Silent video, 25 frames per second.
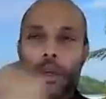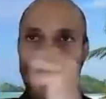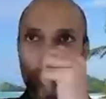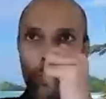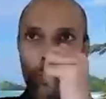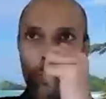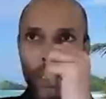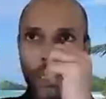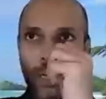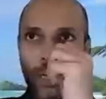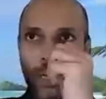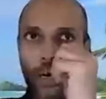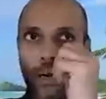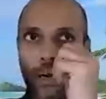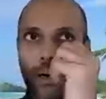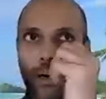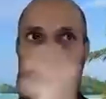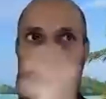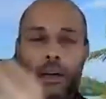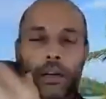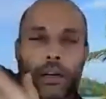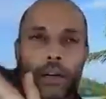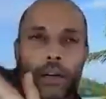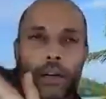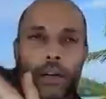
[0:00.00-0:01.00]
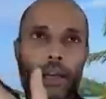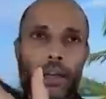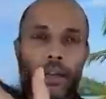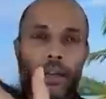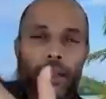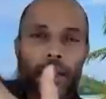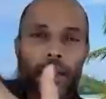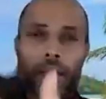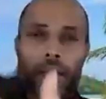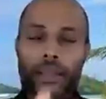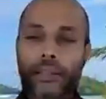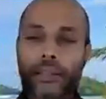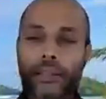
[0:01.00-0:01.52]
We are,
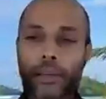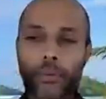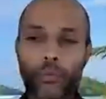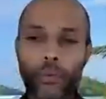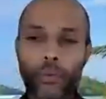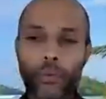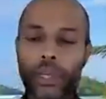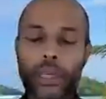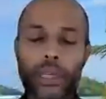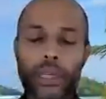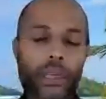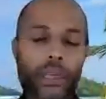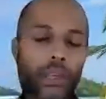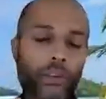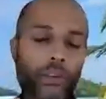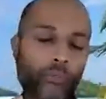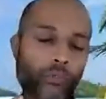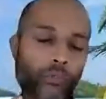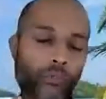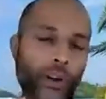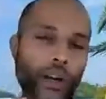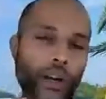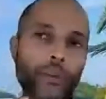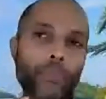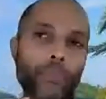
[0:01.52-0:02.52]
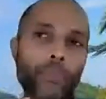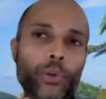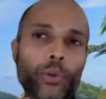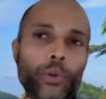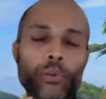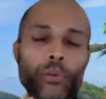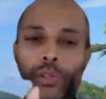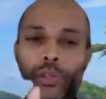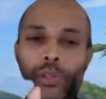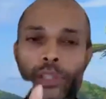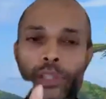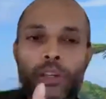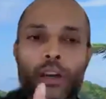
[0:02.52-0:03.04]
and I think he very
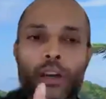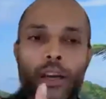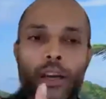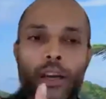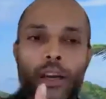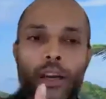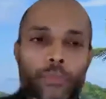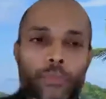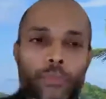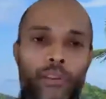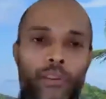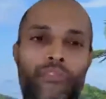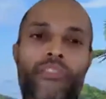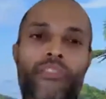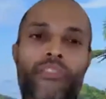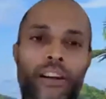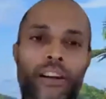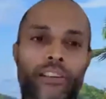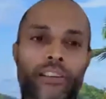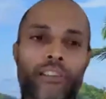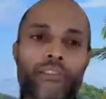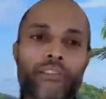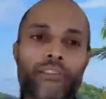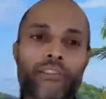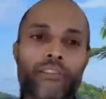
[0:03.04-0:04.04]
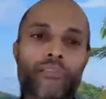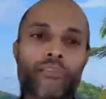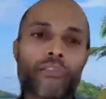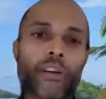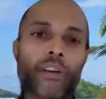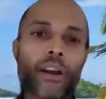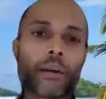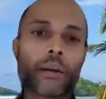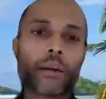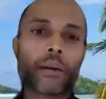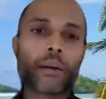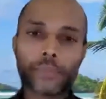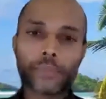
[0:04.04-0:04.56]
beautifully talked about factory
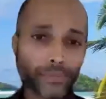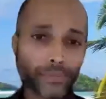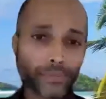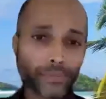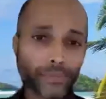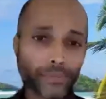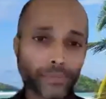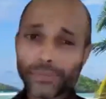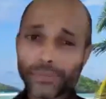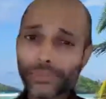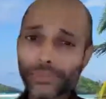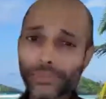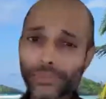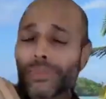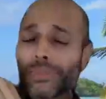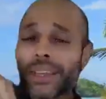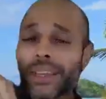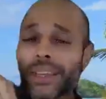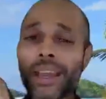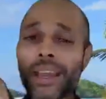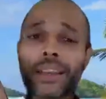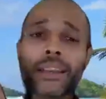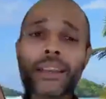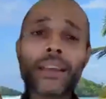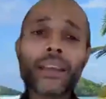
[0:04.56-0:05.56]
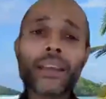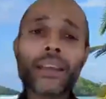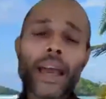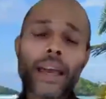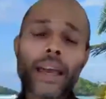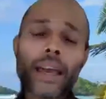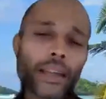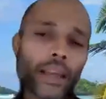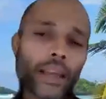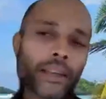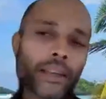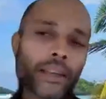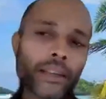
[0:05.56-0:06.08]
farming. And
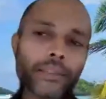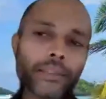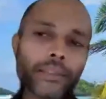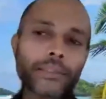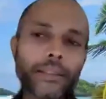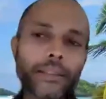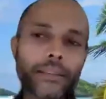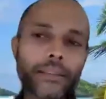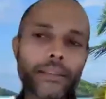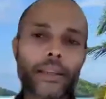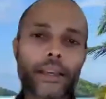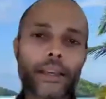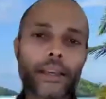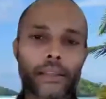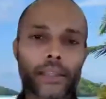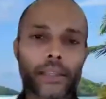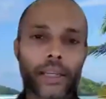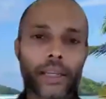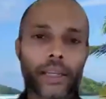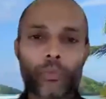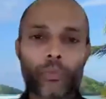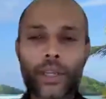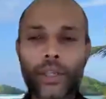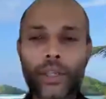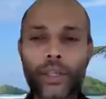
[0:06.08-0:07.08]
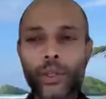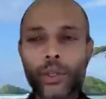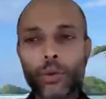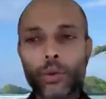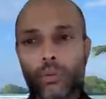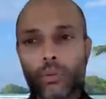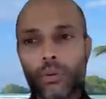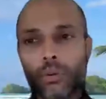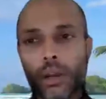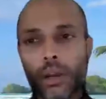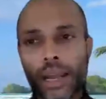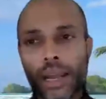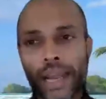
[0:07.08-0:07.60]
here's the thing, like when
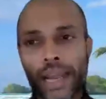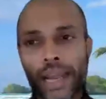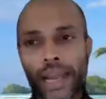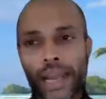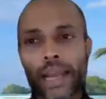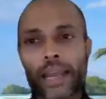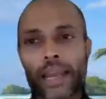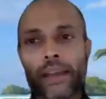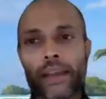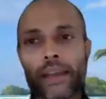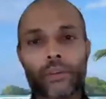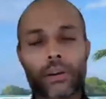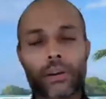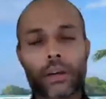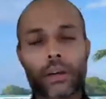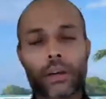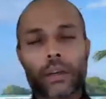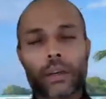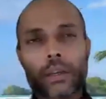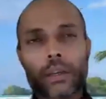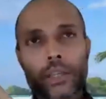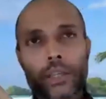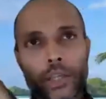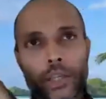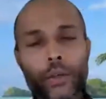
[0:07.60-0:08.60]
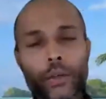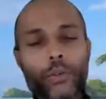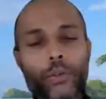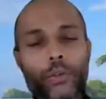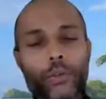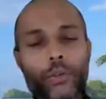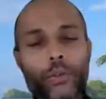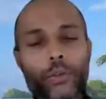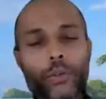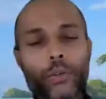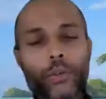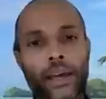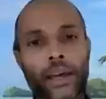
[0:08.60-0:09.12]
you have huge
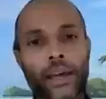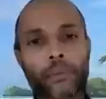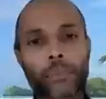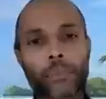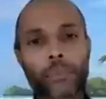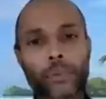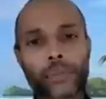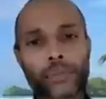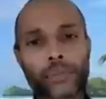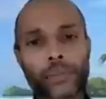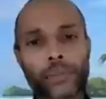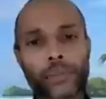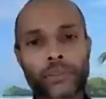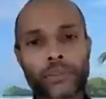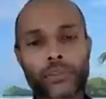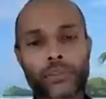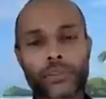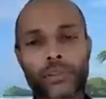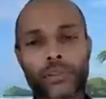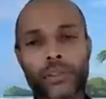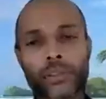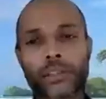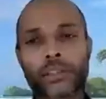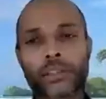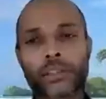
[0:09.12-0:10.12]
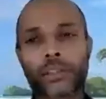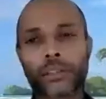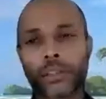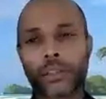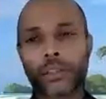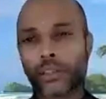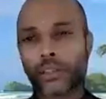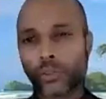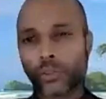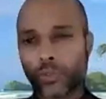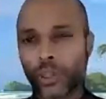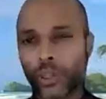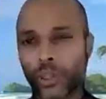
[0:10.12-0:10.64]
numbers of animals in
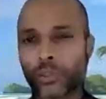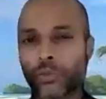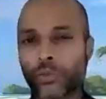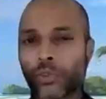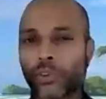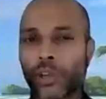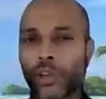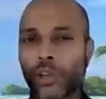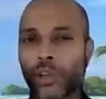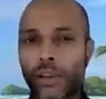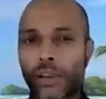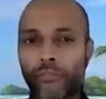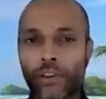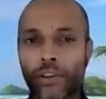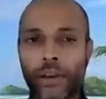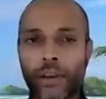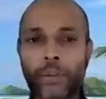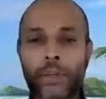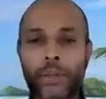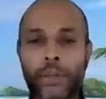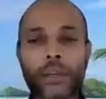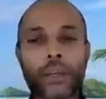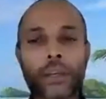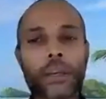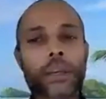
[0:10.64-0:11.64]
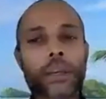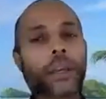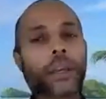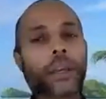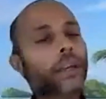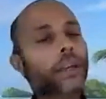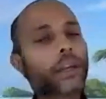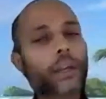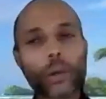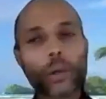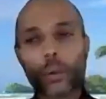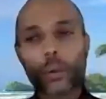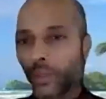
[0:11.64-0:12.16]
such a stressful environment, it
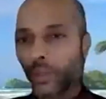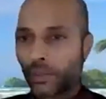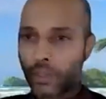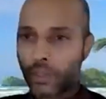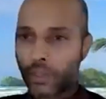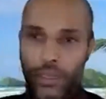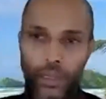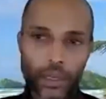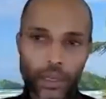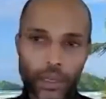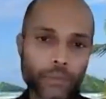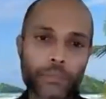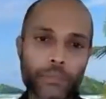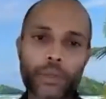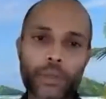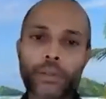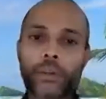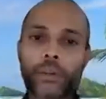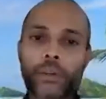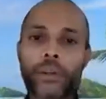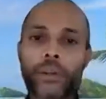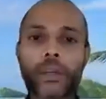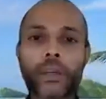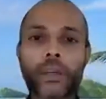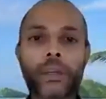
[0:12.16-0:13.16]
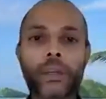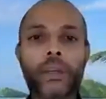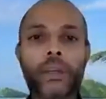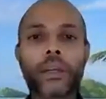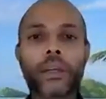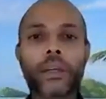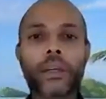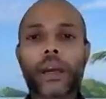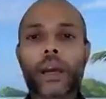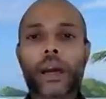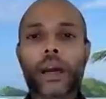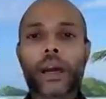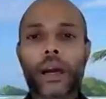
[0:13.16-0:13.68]
lowers their immunity.
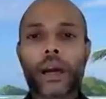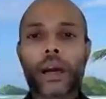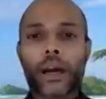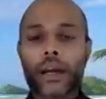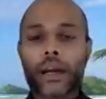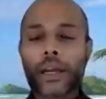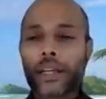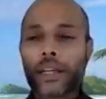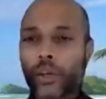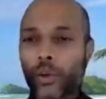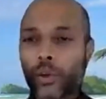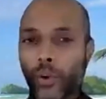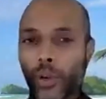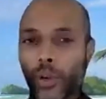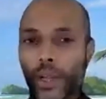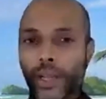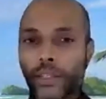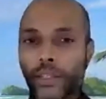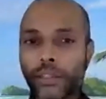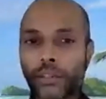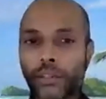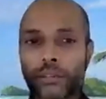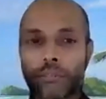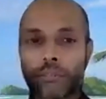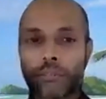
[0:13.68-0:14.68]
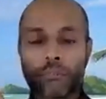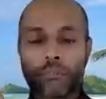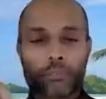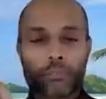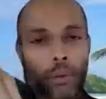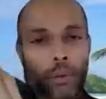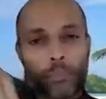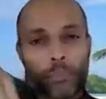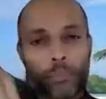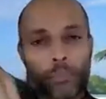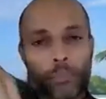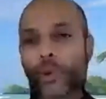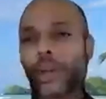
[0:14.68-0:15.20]
It creates a
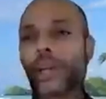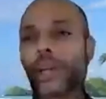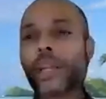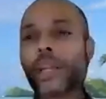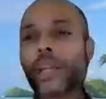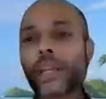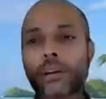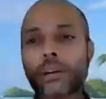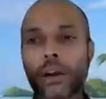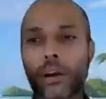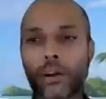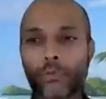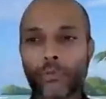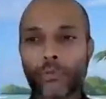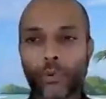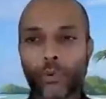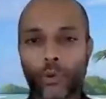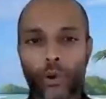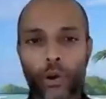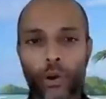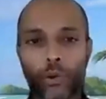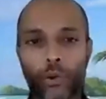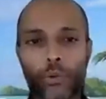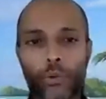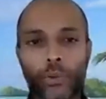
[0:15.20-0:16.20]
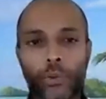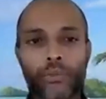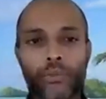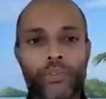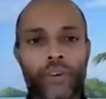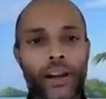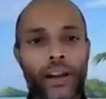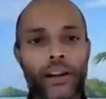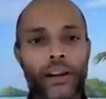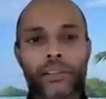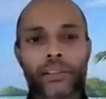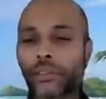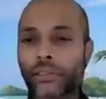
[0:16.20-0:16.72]
breeding ground for novel
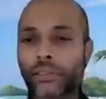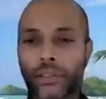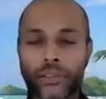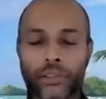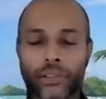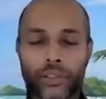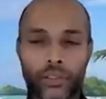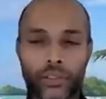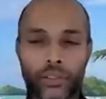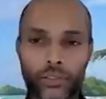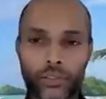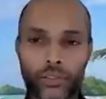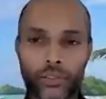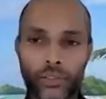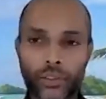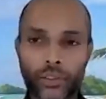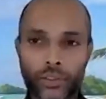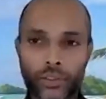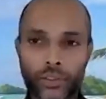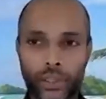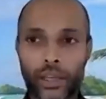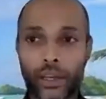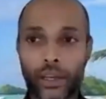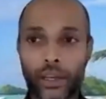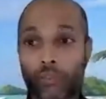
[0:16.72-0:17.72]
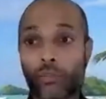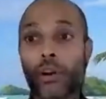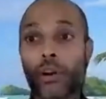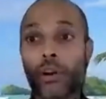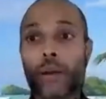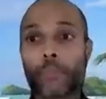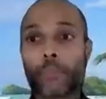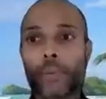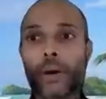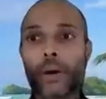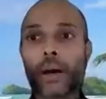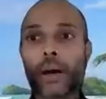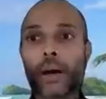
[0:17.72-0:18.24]
viruses, etc., to kind of
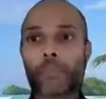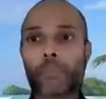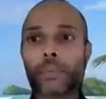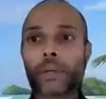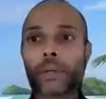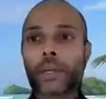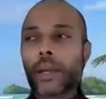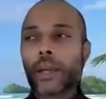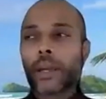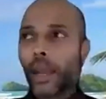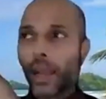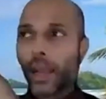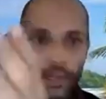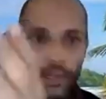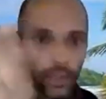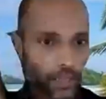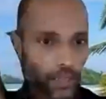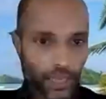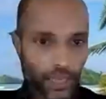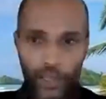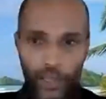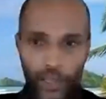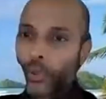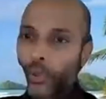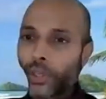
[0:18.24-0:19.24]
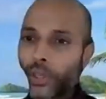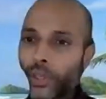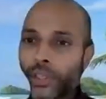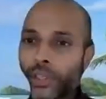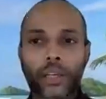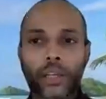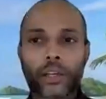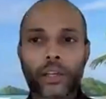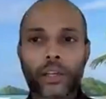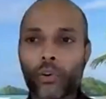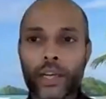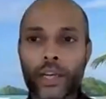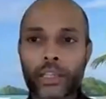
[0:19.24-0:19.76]
crop up. And the increasing
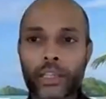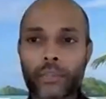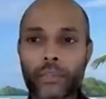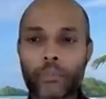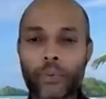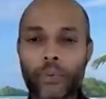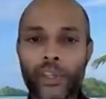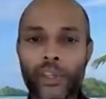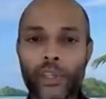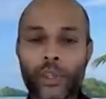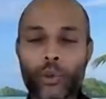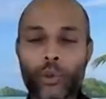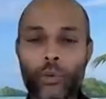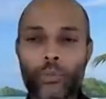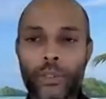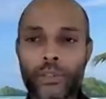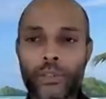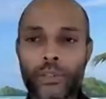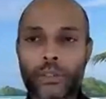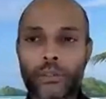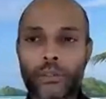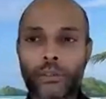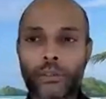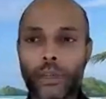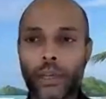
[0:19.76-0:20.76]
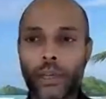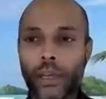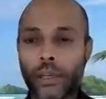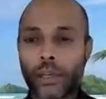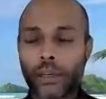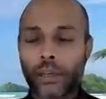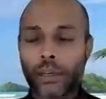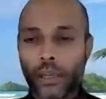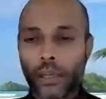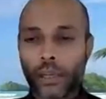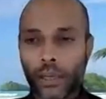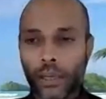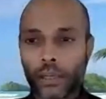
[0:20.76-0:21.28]
interaction between humans and
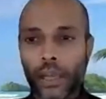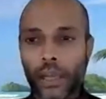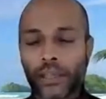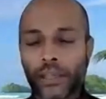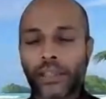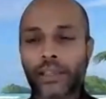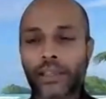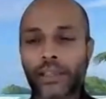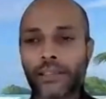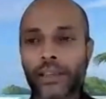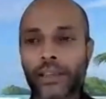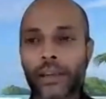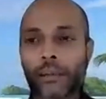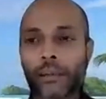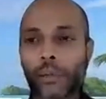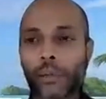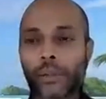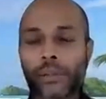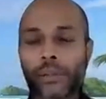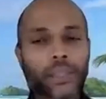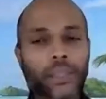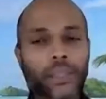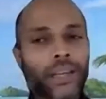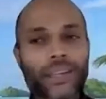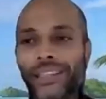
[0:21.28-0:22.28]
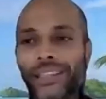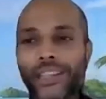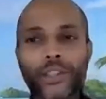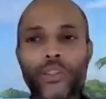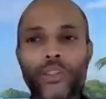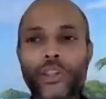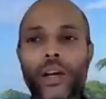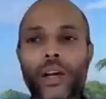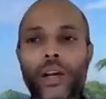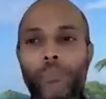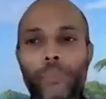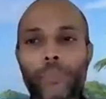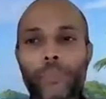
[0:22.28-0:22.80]
these animals, the
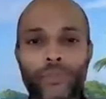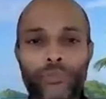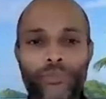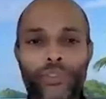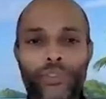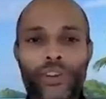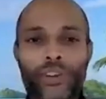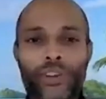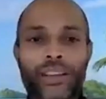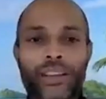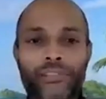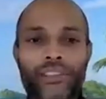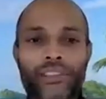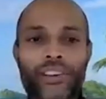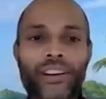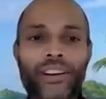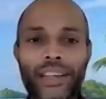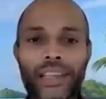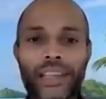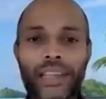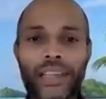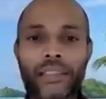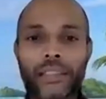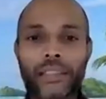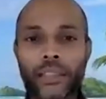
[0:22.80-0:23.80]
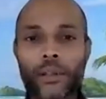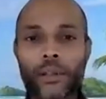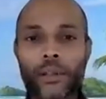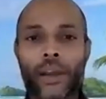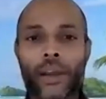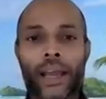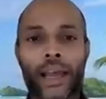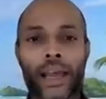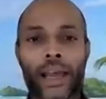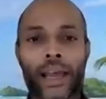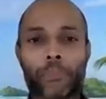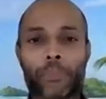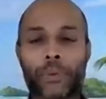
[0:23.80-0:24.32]
jump is very, very easy to
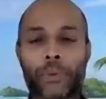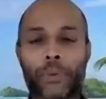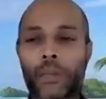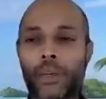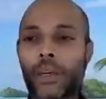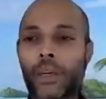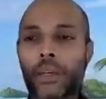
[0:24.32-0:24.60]
happen.